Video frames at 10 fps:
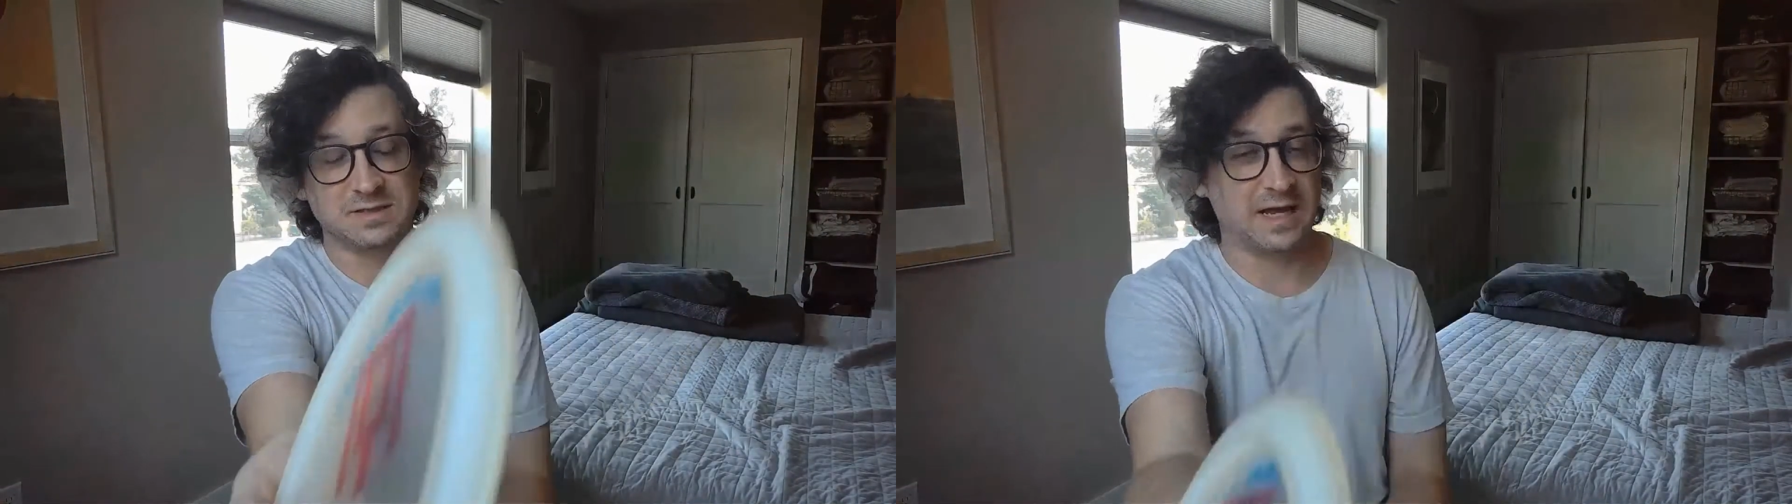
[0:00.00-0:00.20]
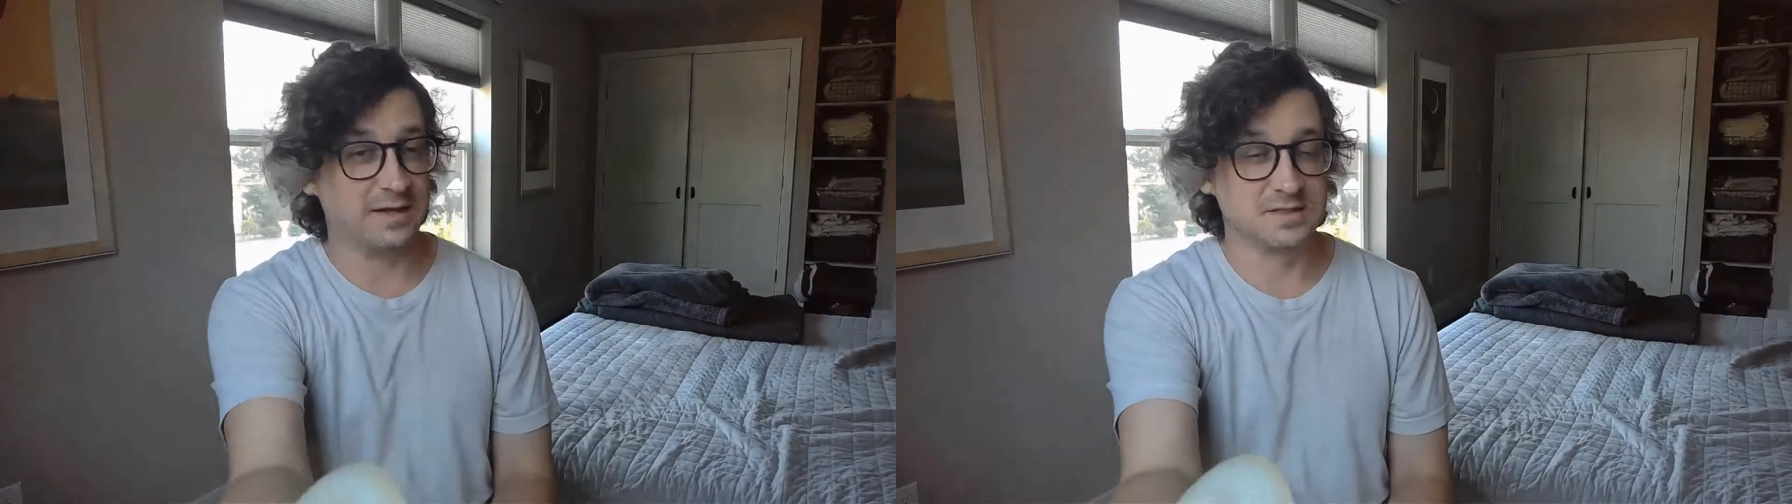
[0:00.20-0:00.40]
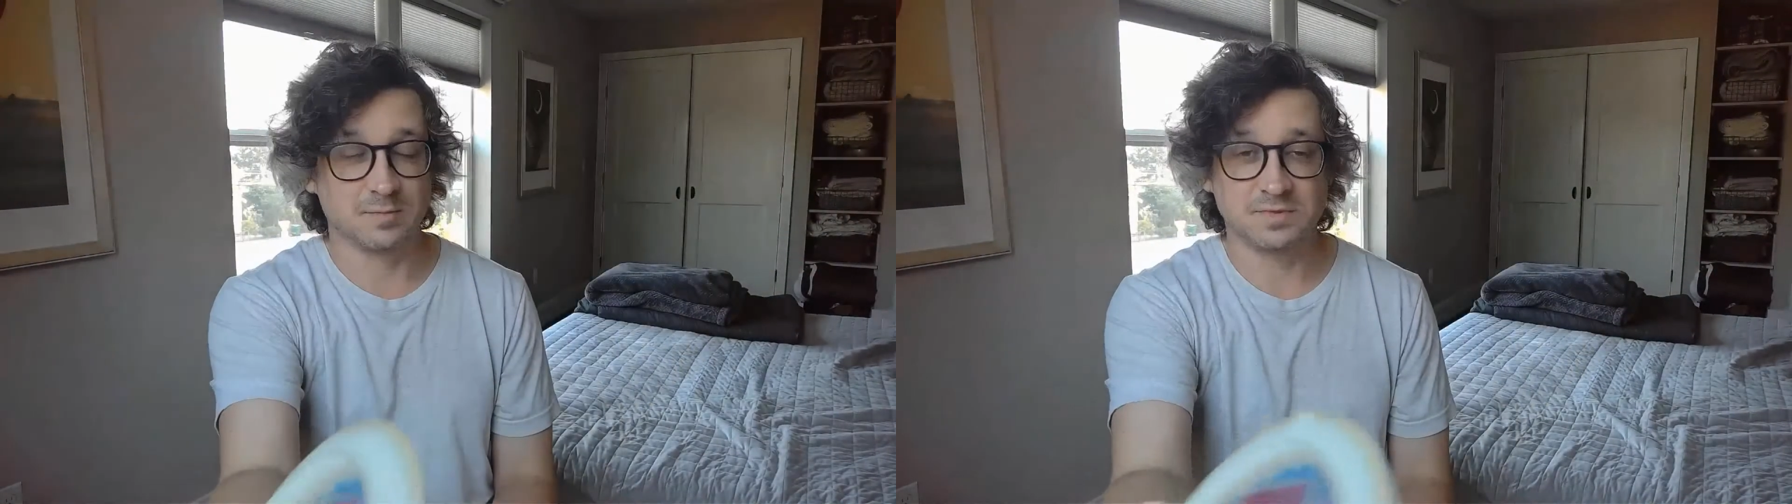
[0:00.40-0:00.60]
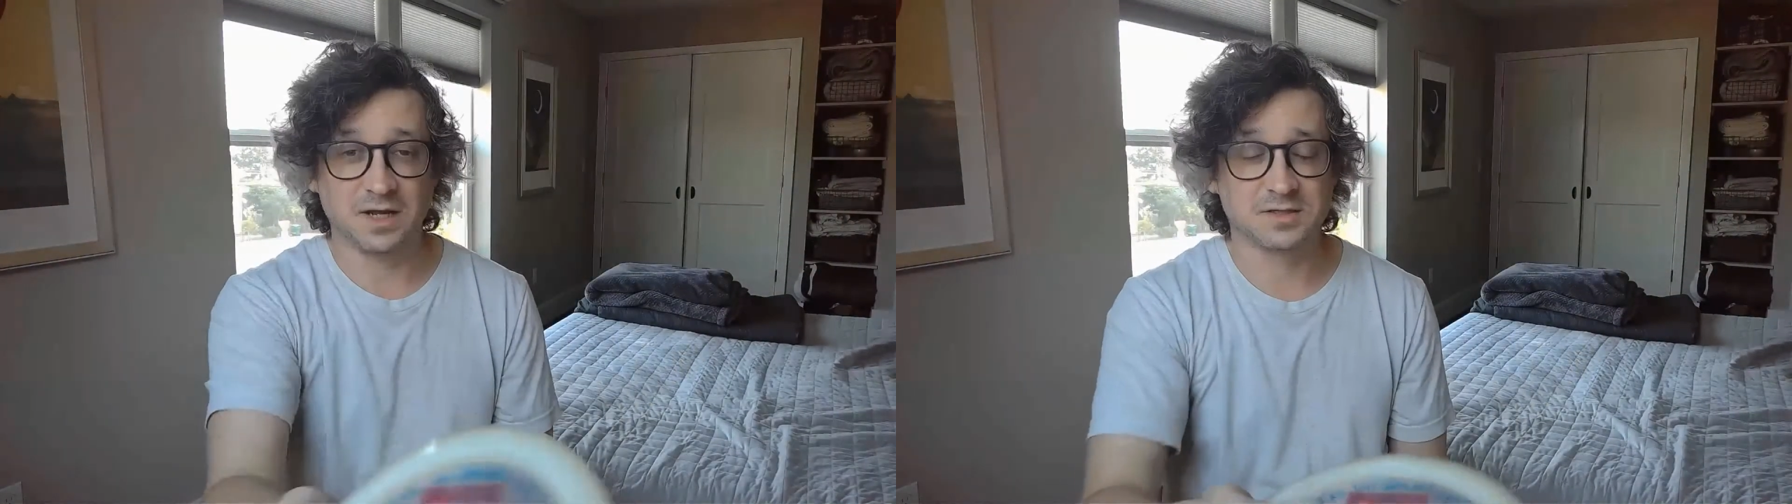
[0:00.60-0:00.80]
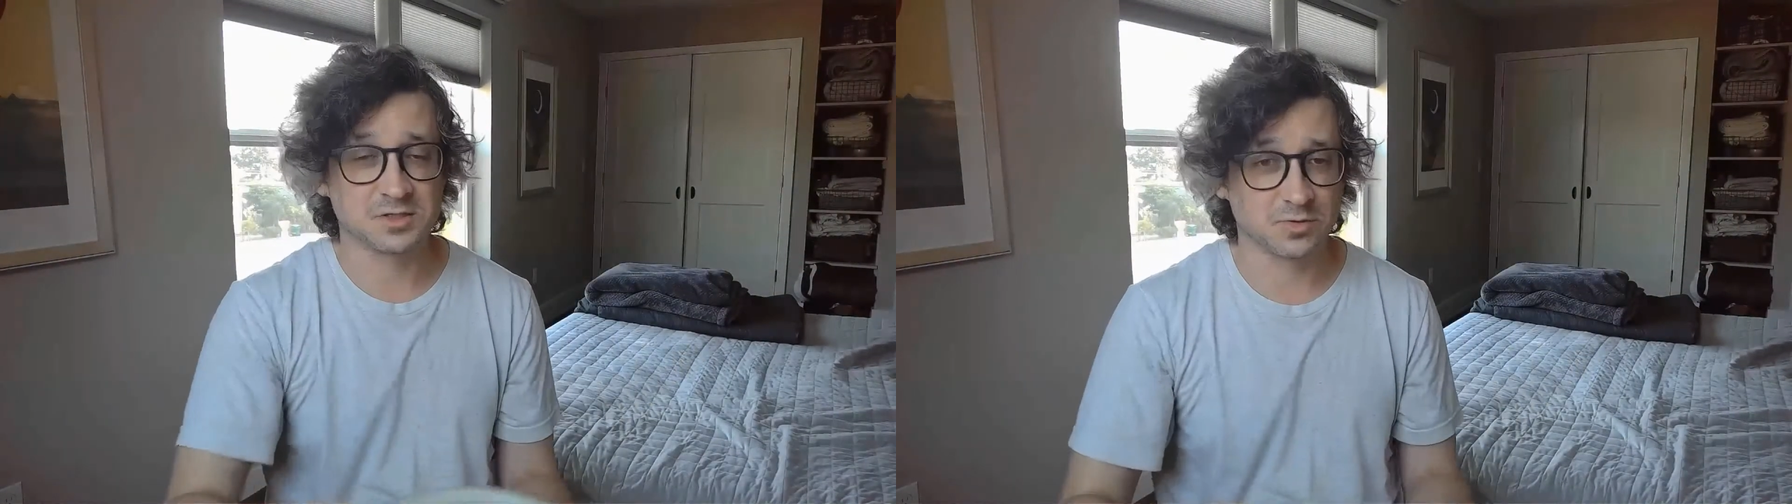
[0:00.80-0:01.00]
ends up
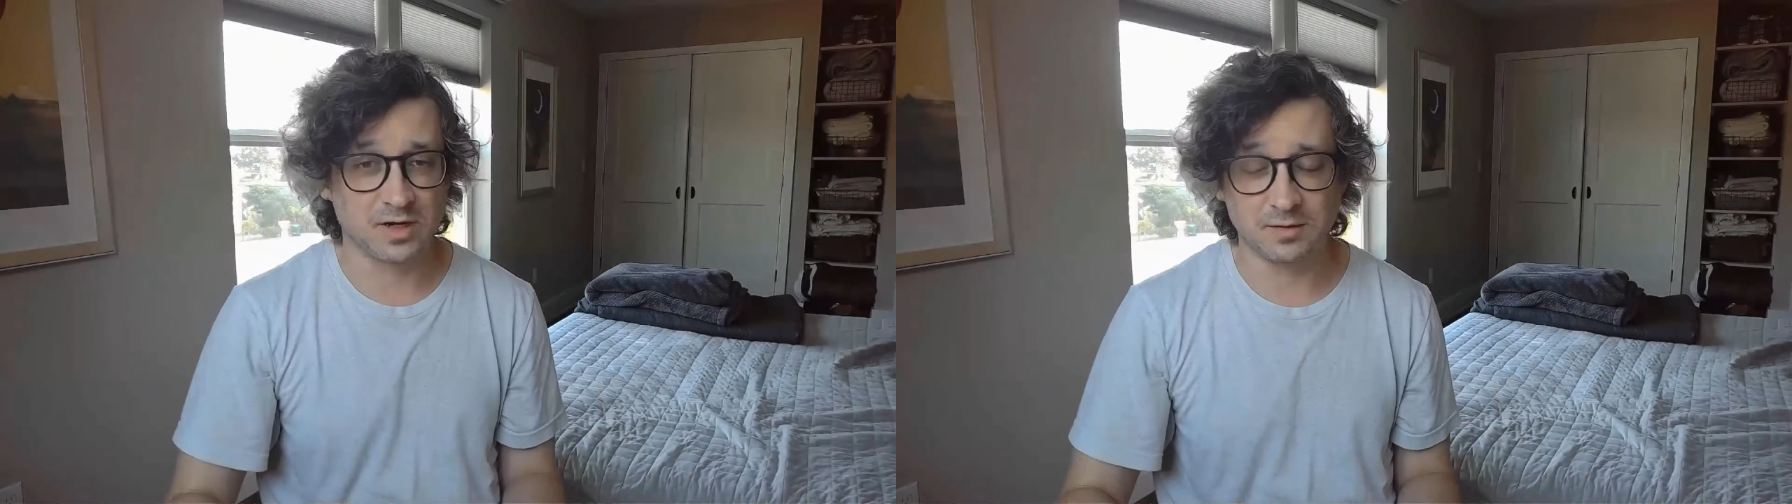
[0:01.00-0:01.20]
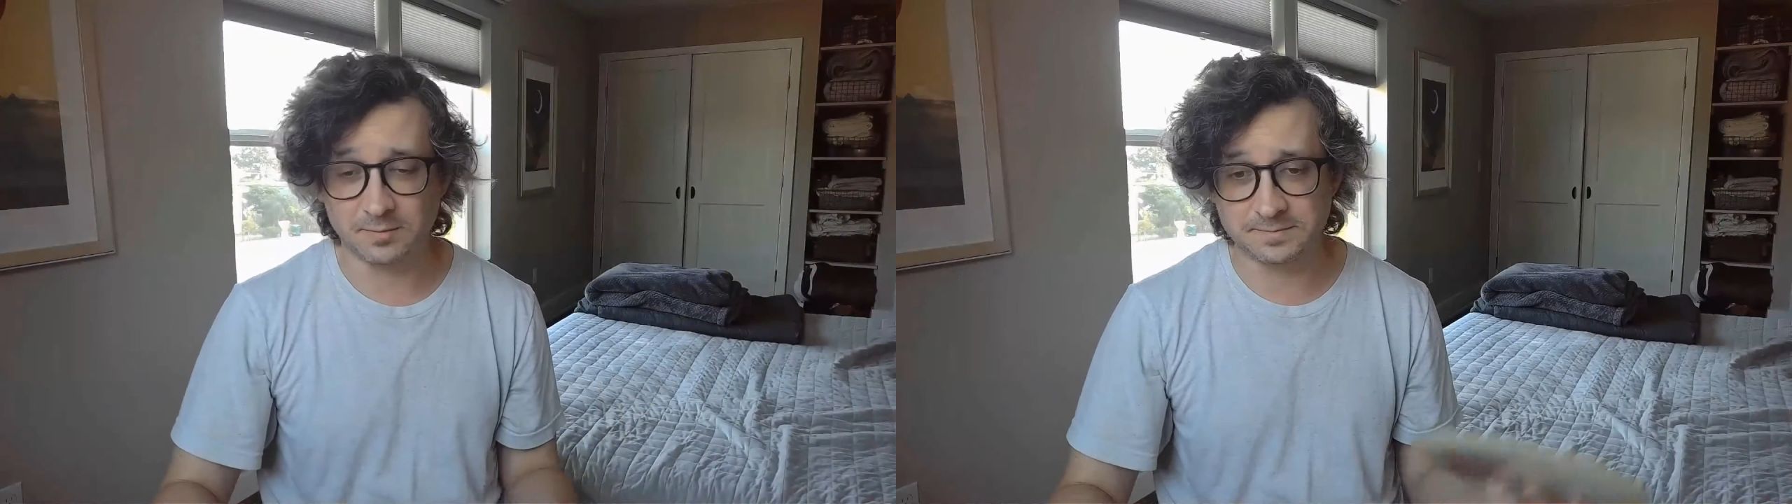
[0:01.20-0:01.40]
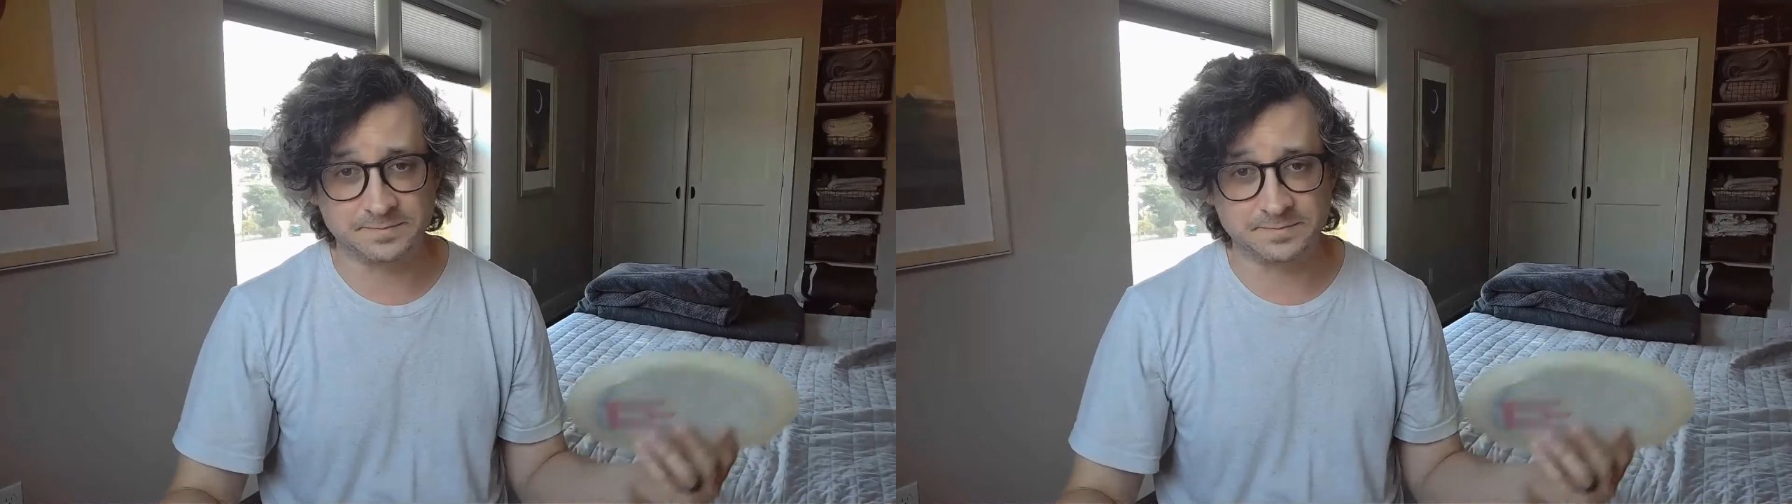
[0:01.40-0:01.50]
dead straight.